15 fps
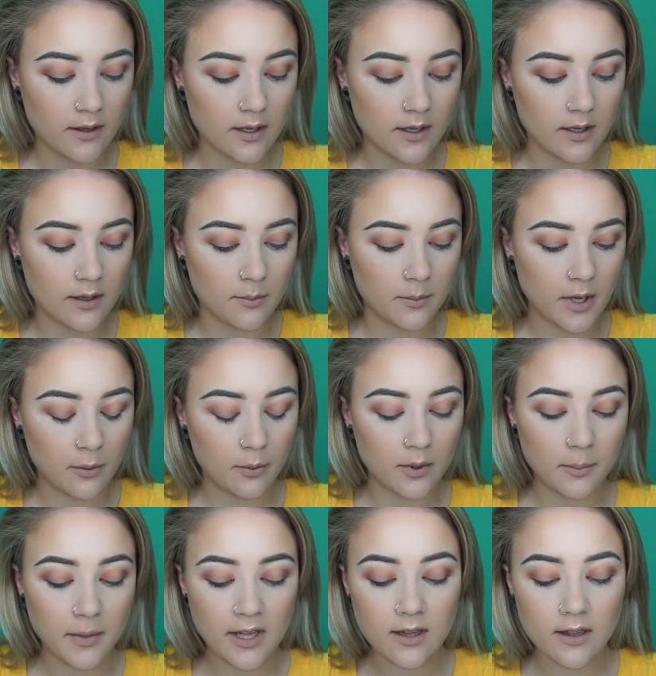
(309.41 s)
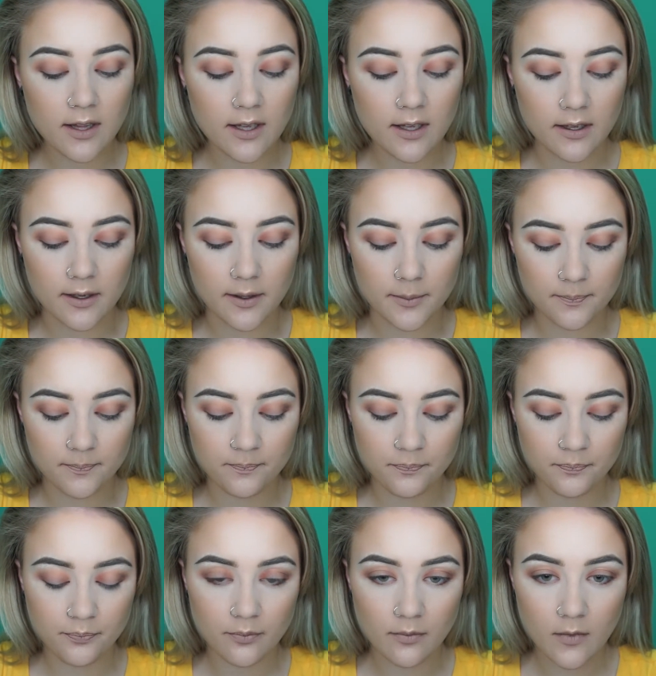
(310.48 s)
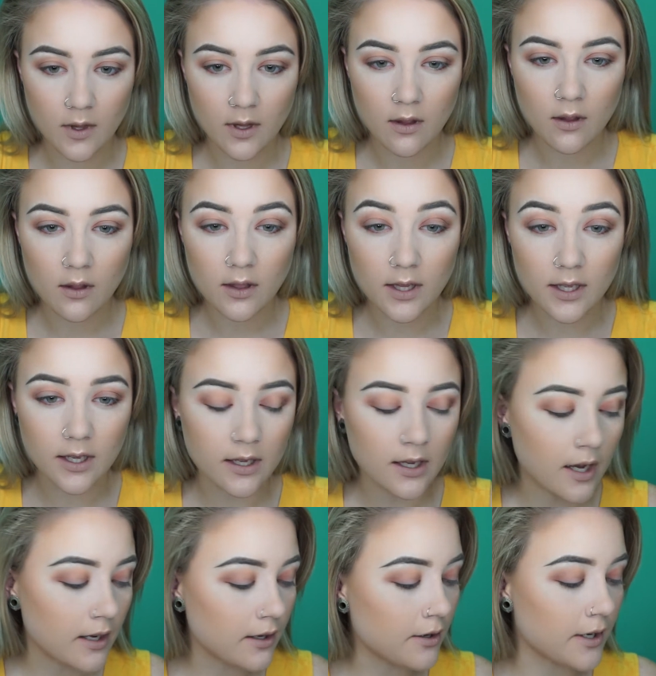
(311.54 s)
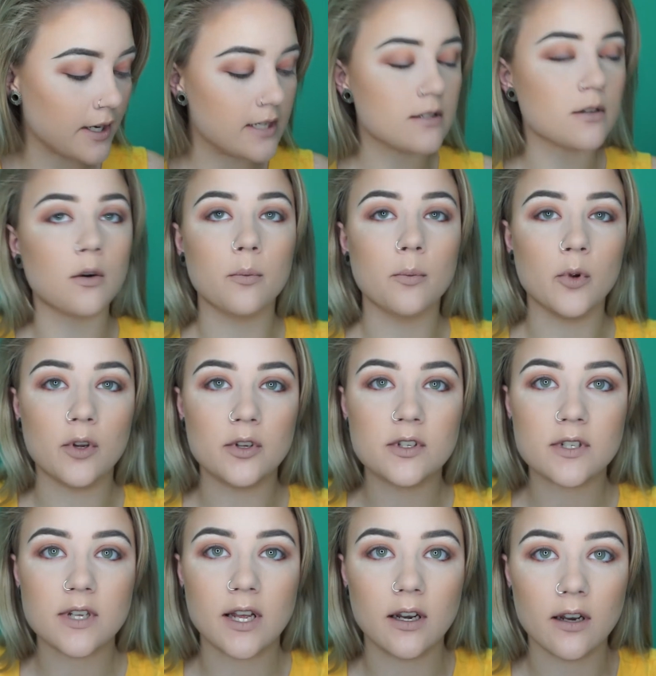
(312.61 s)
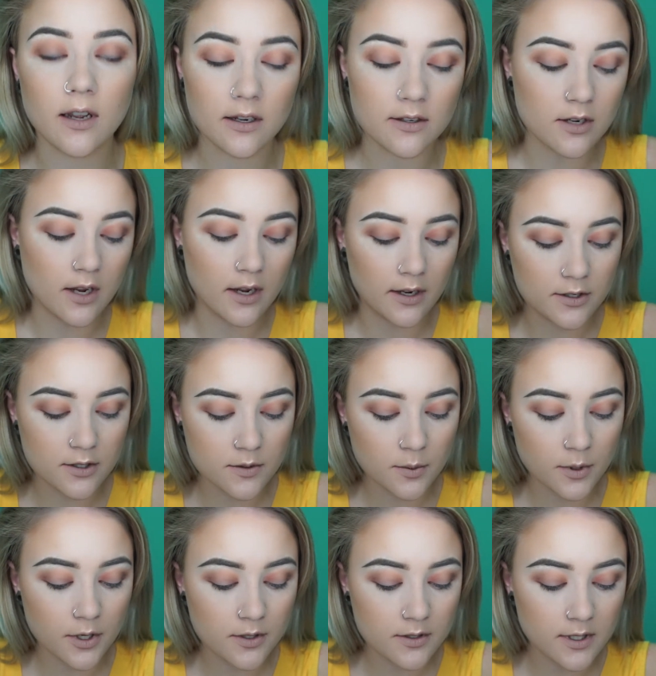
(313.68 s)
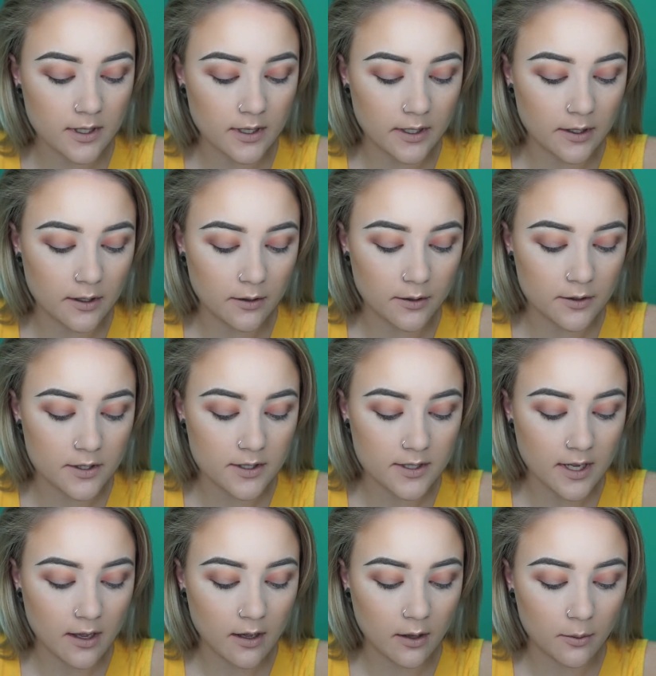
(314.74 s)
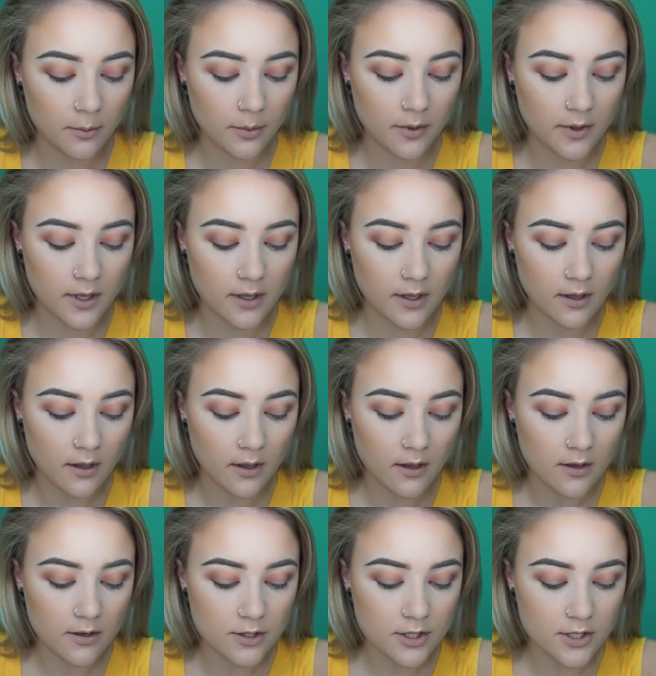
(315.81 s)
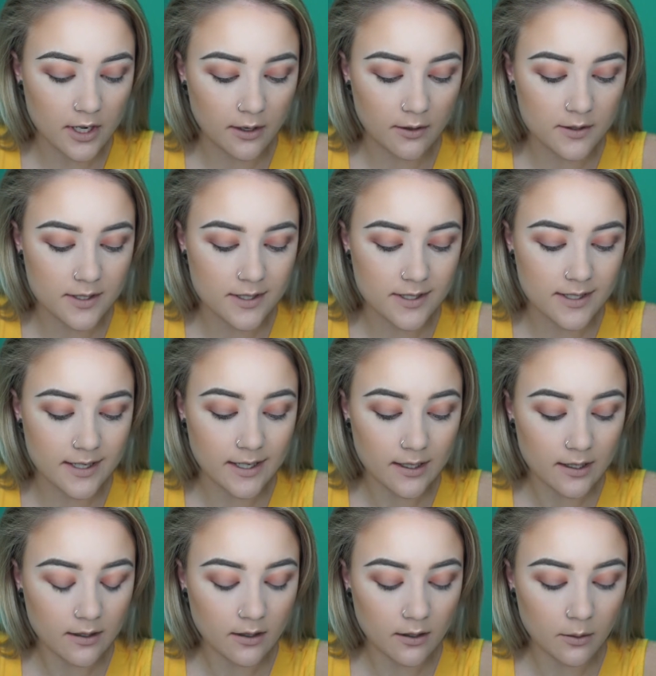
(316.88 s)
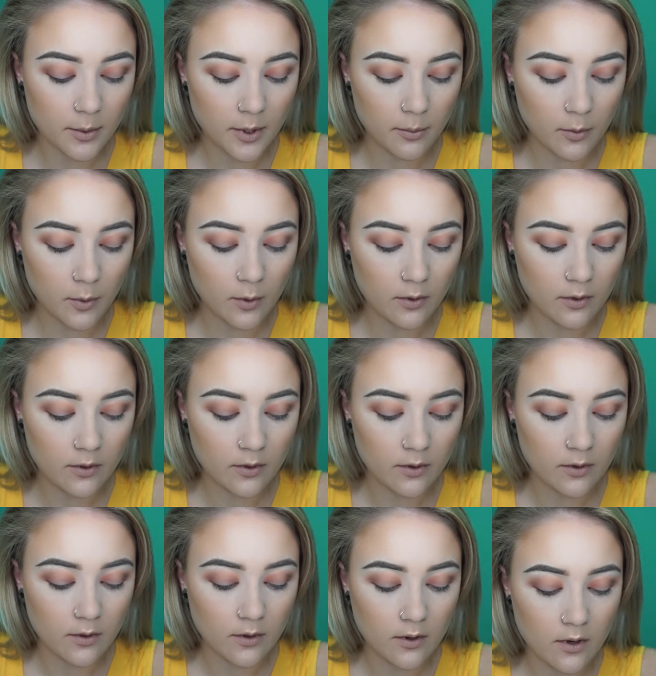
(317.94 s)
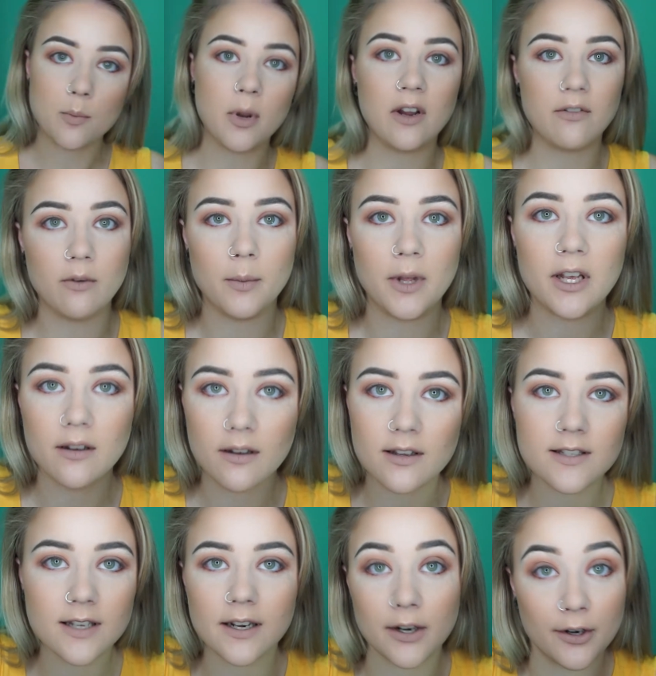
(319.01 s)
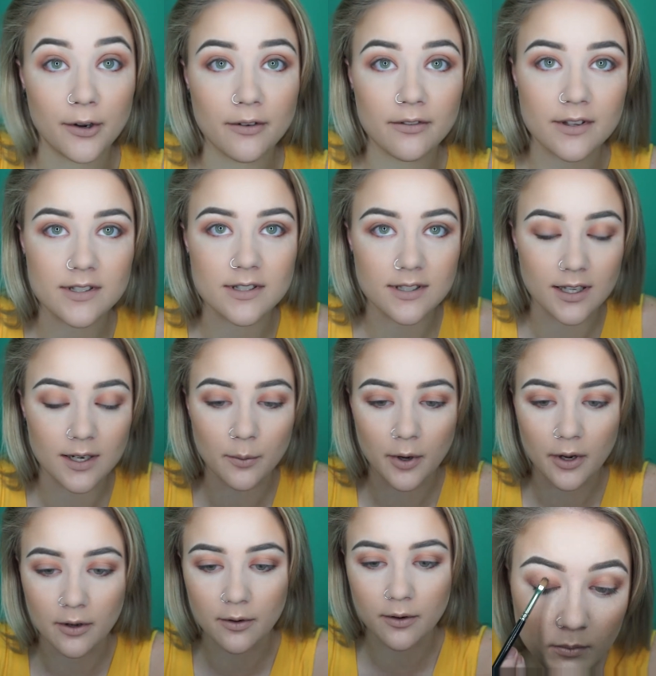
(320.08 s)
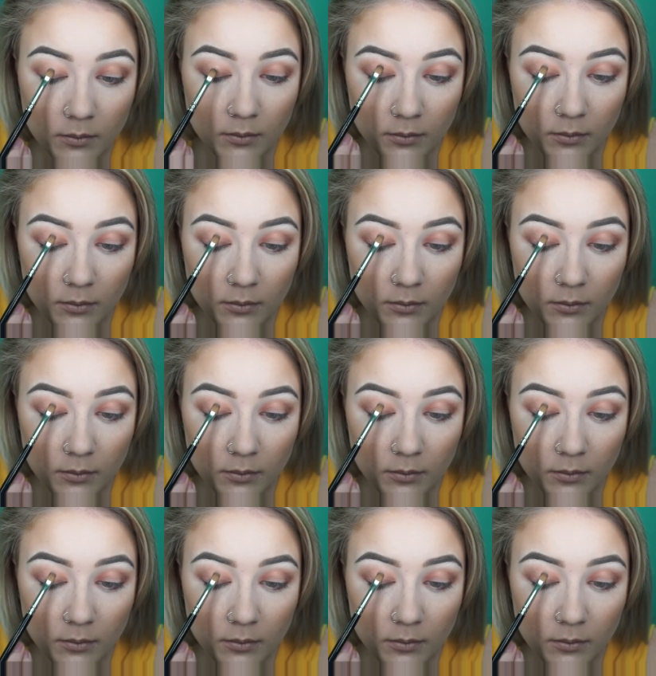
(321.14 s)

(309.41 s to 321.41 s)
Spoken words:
I want to make like a cut crease almost, and I just want to use the glitter glue just to help the shadows stick a little bit more. So pray for me, because I don't know if this is going to work or not.